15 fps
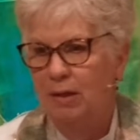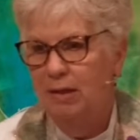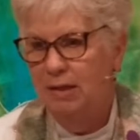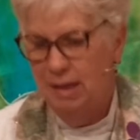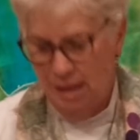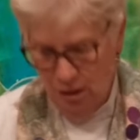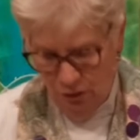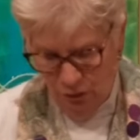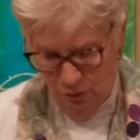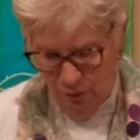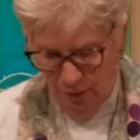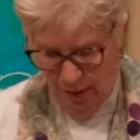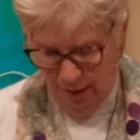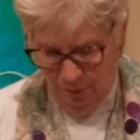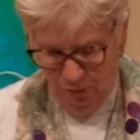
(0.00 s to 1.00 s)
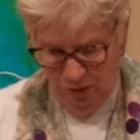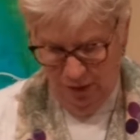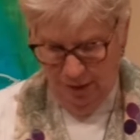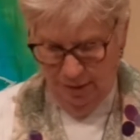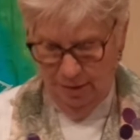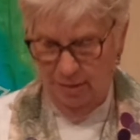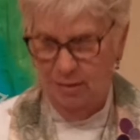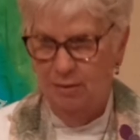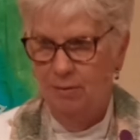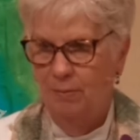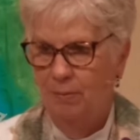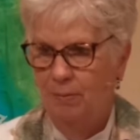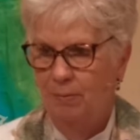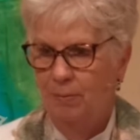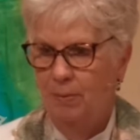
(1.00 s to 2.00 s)
teacher named Jesus.
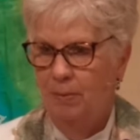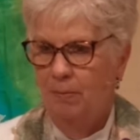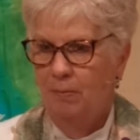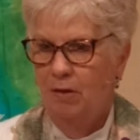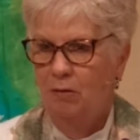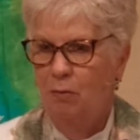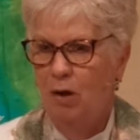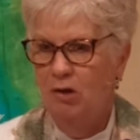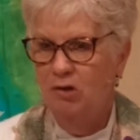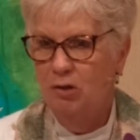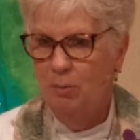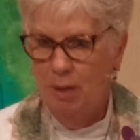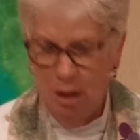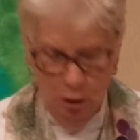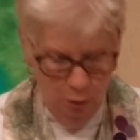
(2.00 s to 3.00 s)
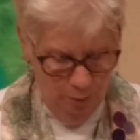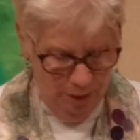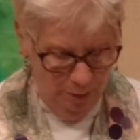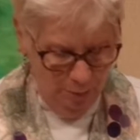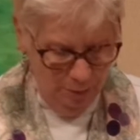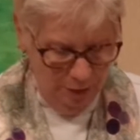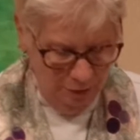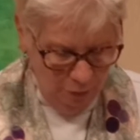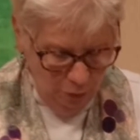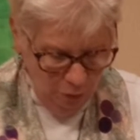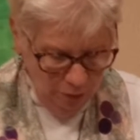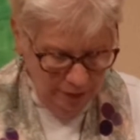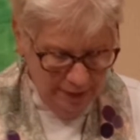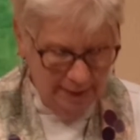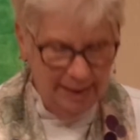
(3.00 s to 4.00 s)
They've watched him heal people. They've
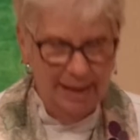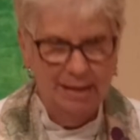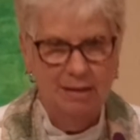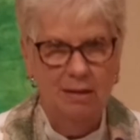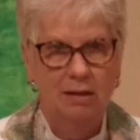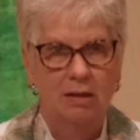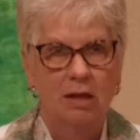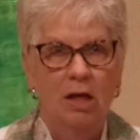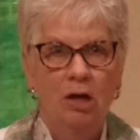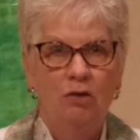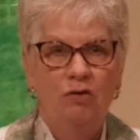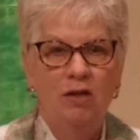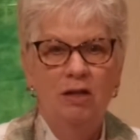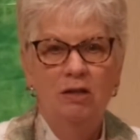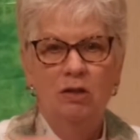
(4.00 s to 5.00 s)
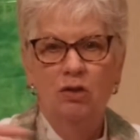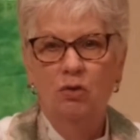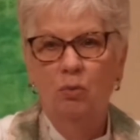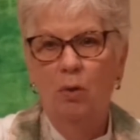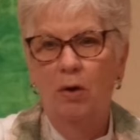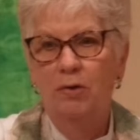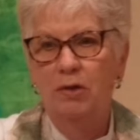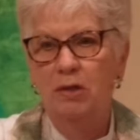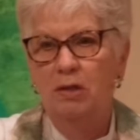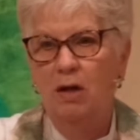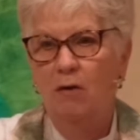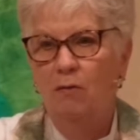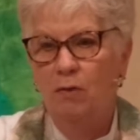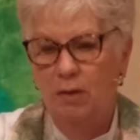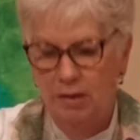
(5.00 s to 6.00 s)
heard his lessons. Jesus crosses
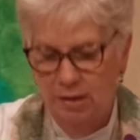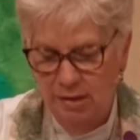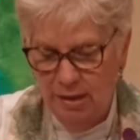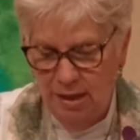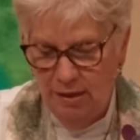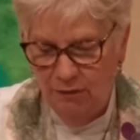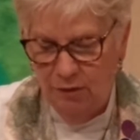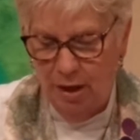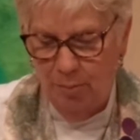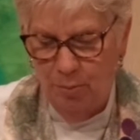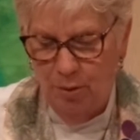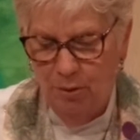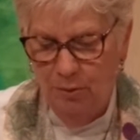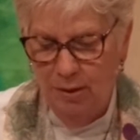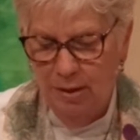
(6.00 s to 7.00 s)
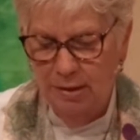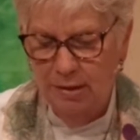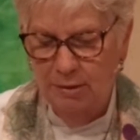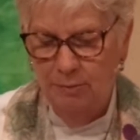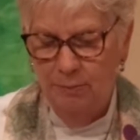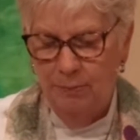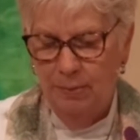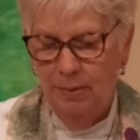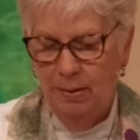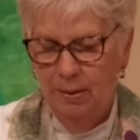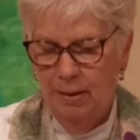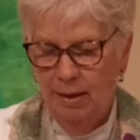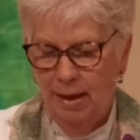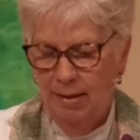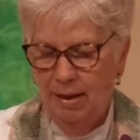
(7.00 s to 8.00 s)
over to the Sea of Tiberias,
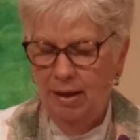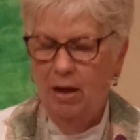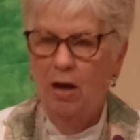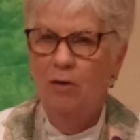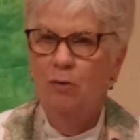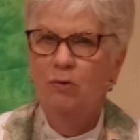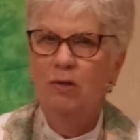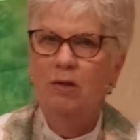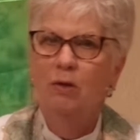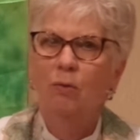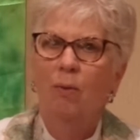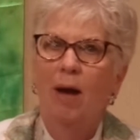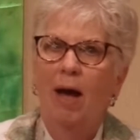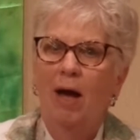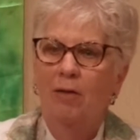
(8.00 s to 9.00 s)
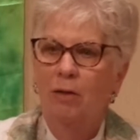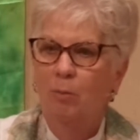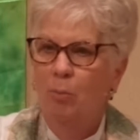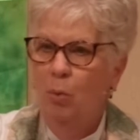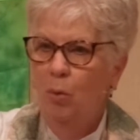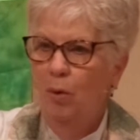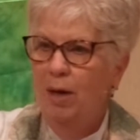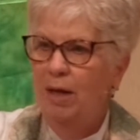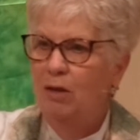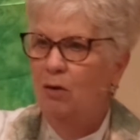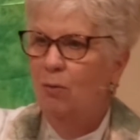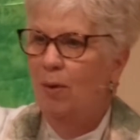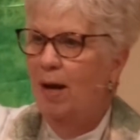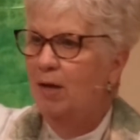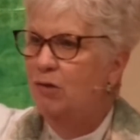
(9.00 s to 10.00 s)
And like others in the crowd, the boy and the
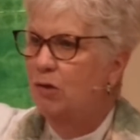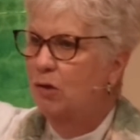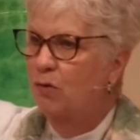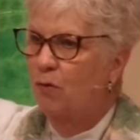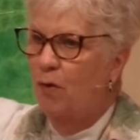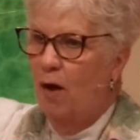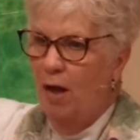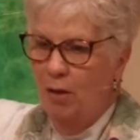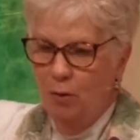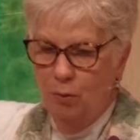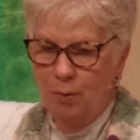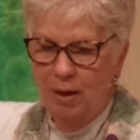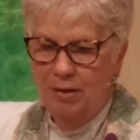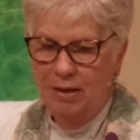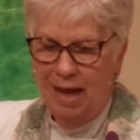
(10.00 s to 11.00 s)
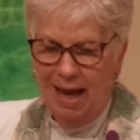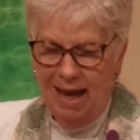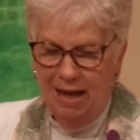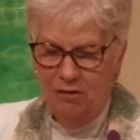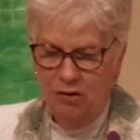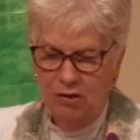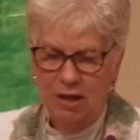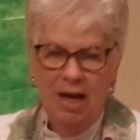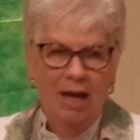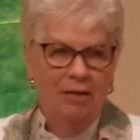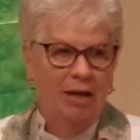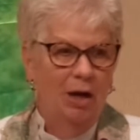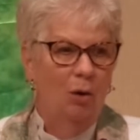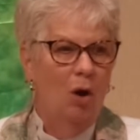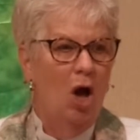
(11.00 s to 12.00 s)
crowd just follow around the edges.
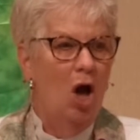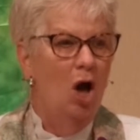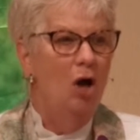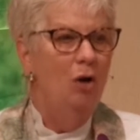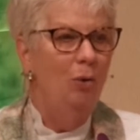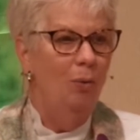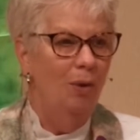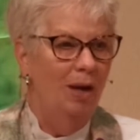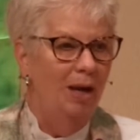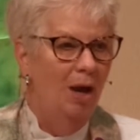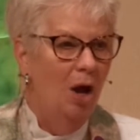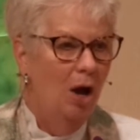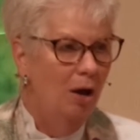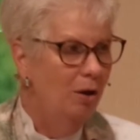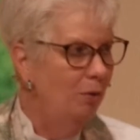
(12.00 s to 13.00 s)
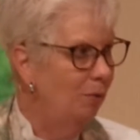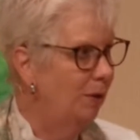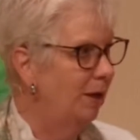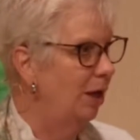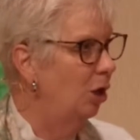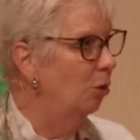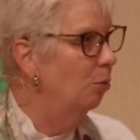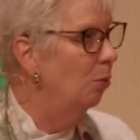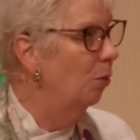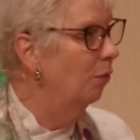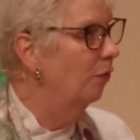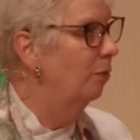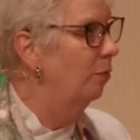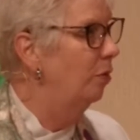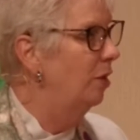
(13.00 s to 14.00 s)
They are hungry, hungry to hear more
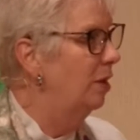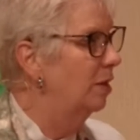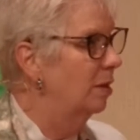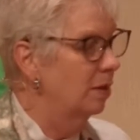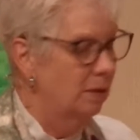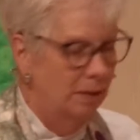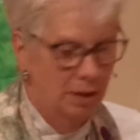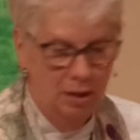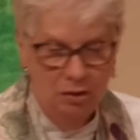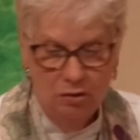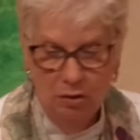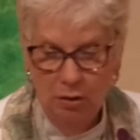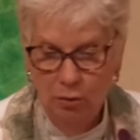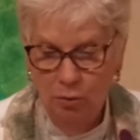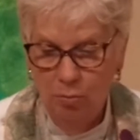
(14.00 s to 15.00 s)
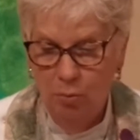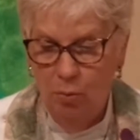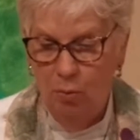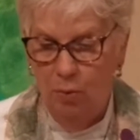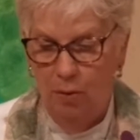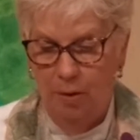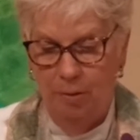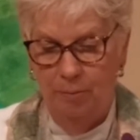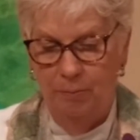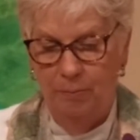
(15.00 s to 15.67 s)
from Jesus, to learn more.